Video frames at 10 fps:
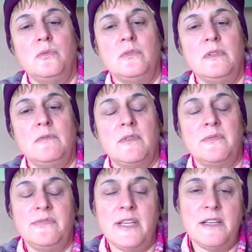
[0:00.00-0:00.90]
were
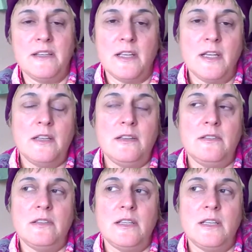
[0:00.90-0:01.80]
offended,
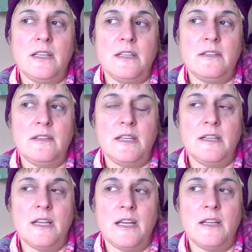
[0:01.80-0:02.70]
and
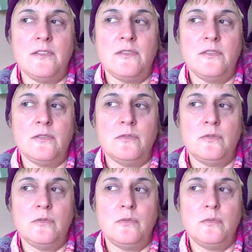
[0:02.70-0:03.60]
they had
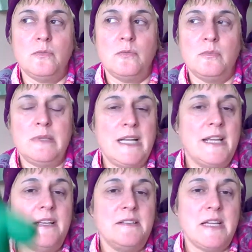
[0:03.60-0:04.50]
to
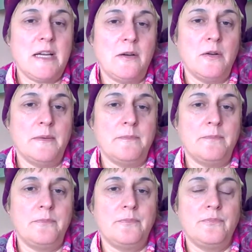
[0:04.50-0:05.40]
play it down,
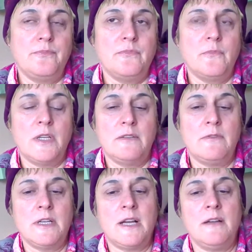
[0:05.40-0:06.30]

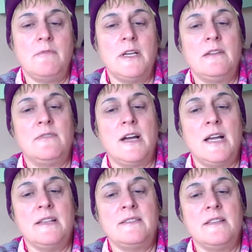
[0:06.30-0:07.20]
whatever
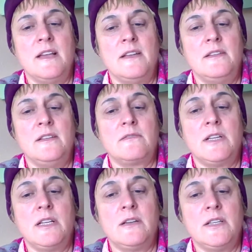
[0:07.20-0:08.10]
I said in
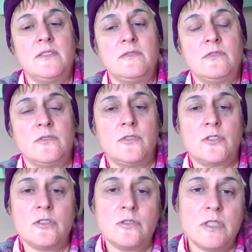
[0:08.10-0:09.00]
regards to
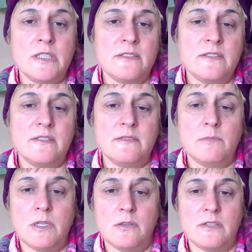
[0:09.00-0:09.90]
social criticism,
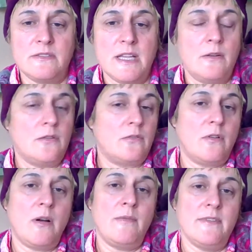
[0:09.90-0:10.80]
because they all
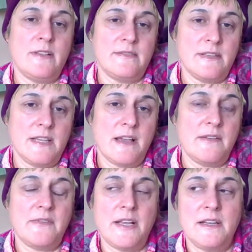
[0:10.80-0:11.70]
obviously
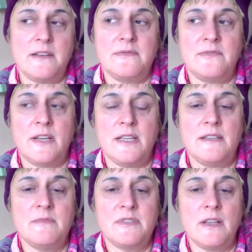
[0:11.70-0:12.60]
have identified
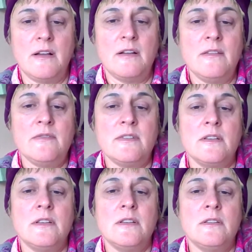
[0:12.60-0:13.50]
themselves
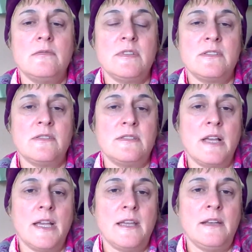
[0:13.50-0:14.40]
with
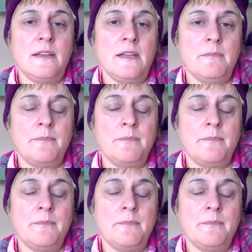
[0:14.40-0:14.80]
society.